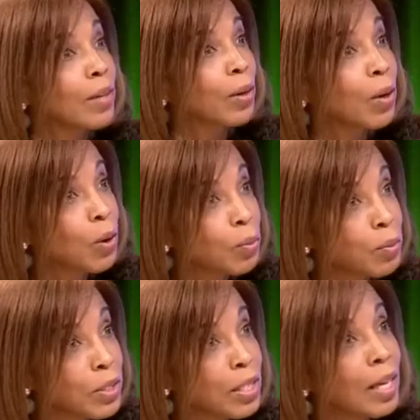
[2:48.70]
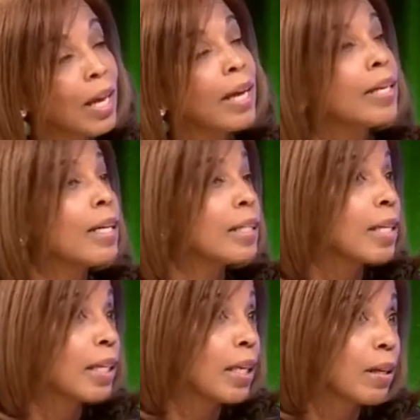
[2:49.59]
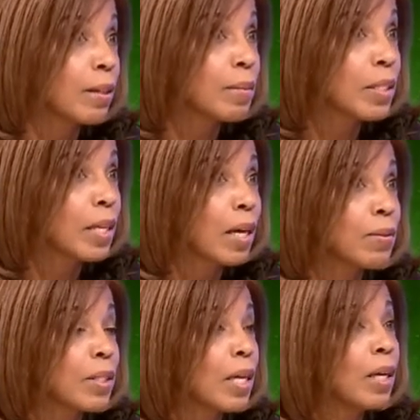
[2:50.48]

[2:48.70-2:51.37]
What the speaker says: of their homes and how to take care of themselves.